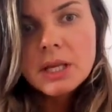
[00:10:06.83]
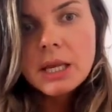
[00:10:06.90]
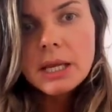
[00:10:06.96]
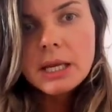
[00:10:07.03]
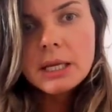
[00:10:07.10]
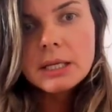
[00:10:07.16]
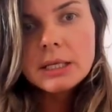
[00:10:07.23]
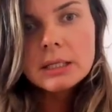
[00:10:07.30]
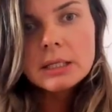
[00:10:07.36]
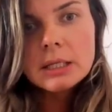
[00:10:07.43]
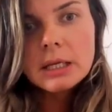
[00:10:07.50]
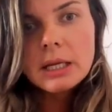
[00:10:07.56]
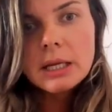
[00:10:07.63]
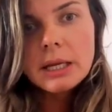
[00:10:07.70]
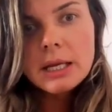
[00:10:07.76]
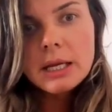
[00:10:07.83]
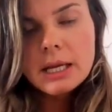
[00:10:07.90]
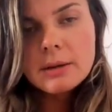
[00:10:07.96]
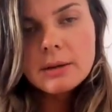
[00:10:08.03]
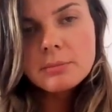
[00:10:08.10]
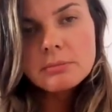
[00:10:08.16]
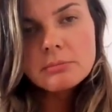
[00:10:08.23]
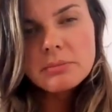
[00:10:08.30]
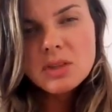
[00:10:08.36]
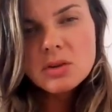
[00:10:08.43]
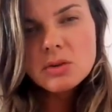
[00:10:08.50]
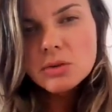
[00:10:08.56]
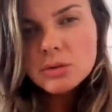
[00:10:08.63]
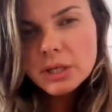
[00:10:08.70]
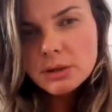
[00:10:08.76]
And
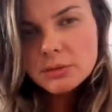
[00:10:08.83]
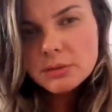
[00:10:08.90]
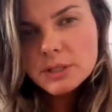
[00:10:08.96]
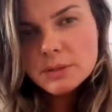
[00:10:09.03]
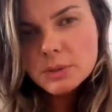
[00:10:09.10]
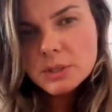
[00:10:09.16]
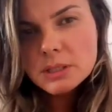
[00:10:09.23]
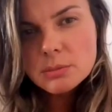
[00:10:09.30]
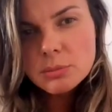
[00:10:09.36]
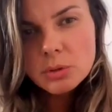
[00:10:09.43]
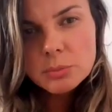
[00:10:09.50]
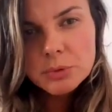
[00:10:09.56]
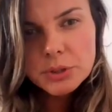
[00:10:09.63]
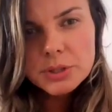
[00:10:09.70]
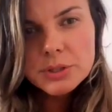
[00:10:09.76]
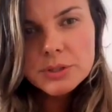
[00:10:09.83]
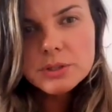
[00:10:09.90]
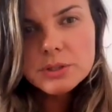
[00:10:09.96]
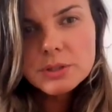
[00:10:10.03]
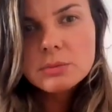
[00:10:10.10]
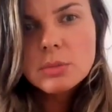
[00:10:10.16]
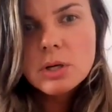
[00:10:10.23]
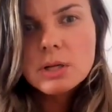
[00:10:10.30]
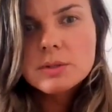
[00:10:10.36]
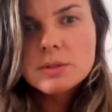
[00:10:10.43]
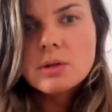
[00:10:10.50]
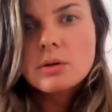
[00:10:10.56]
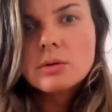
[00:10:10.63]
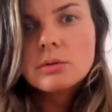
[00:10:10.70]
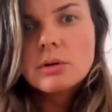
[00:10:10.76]
the UK responsible person
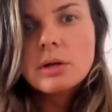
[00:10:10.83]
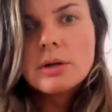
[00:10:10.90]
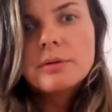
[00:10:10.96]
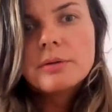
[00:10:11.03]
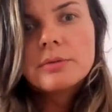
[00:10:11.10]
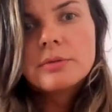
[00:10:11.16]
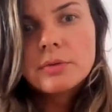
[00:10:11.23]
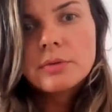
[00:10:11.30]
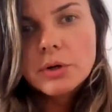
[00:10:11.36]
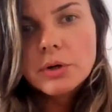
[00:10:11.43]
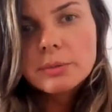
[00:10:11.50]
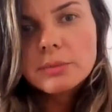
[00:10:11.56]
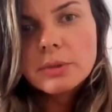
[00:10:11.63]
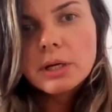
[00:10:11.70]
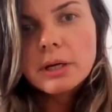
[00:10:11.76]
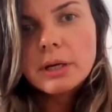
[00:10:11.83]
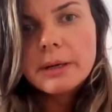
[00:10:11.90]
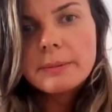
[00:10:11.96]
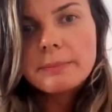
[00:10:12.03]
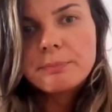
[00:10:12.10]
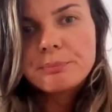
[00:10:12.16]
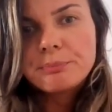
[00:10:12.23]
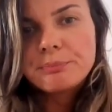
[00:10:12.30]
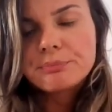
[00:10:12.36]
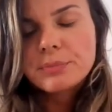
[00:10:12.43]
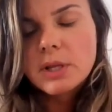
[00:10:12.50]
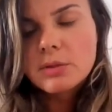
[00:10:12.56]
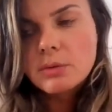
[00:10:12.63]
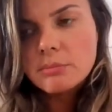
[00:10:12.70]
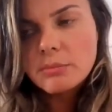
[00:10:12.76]
also inform
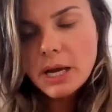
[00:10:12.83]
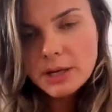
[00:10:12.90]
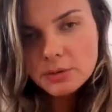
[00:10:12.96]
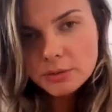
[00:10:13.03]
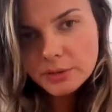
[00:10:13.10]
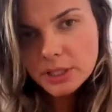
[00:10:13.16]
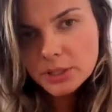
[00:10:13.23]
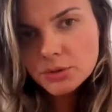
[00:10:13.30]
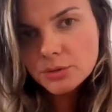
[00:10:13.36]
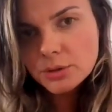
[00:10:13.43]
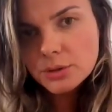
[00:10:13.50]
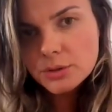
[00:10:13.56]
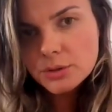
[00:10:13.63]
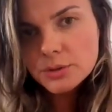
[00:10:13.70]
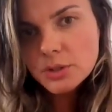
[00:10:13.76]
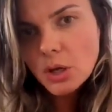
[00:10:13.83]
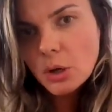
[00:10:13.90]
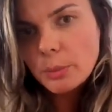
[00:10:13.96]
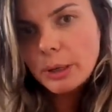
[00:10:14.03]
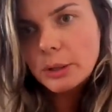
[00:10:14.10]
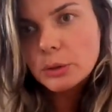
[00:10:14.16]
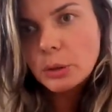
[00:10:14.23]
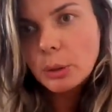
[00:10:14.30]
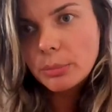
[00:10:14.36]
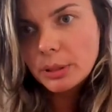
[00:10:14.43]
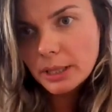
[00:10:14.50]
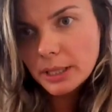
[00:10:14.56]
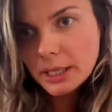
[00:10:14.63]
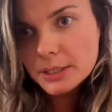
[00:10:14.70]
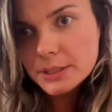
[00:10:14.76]
the manufacturers about
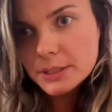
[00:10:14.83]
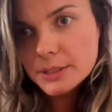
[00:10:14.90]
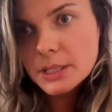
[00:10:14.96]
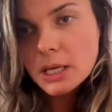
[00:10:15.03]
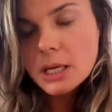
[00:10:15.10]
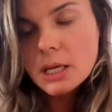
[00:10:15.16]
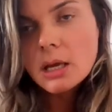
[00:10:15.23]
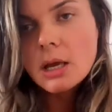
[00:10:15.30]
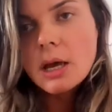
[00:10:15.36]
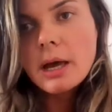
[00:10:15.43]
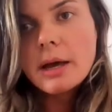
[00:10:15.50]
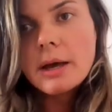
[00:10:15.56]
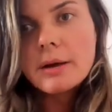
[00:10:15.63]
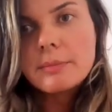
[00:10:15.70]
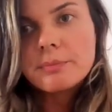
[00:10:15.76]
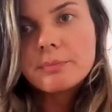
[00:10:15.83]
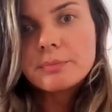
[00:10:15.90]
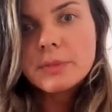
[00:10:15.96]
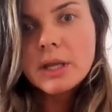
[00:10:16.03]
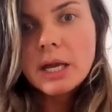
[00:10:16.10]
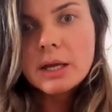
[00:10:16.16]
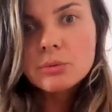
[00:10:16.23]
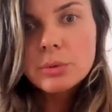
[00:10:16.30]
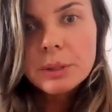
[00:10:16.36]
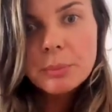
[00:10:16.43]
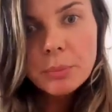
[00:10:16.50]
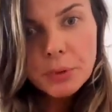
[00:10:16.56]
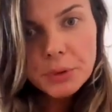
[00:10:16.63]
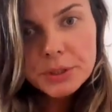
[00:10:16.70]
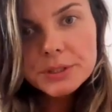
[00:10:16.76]
complaints and
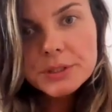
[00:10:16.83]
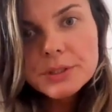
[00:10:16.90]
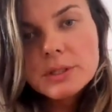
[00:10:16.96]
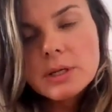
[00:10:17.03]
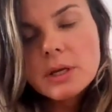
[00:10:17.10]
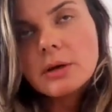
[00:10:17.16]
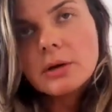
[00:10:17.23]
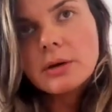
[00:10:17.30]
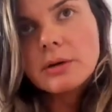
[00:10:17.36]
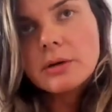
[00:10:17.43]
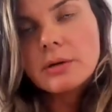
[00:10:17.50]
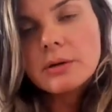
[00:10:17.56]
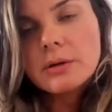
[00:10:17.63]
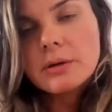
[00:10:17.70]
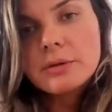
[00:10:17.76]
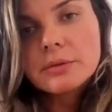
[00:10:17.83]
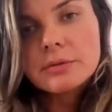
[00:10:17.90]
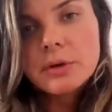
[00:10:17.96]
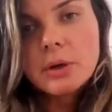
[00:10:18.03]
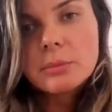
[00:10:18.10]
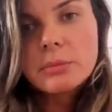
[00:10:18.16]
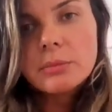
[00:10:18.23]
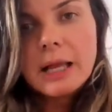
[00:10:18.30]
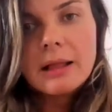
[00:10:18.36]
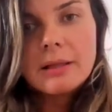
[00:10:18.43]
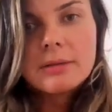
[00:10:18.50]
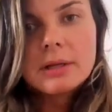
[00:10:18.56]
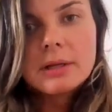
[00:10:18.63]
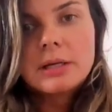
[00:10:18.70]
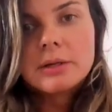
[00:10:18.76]
reports from
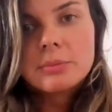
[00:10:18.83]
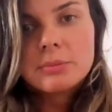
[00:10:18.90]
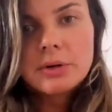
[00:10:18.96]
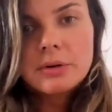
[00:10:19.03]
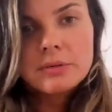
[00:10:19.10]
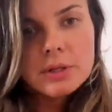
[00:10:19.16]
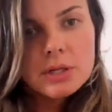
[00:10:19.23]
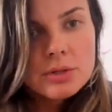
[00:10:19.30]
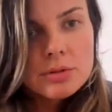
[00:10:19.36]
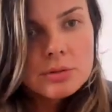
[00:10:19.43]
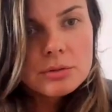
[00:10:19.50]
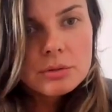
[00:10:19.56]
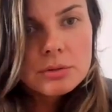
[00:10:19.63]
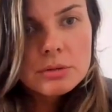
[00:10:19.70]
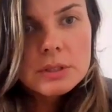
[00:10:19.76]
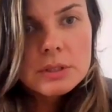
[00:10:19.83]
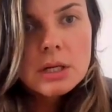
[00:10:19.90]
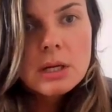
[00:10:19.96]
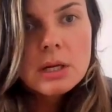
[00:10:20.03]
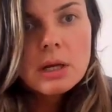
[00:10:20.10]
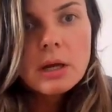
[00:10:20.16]
healthcare professionals,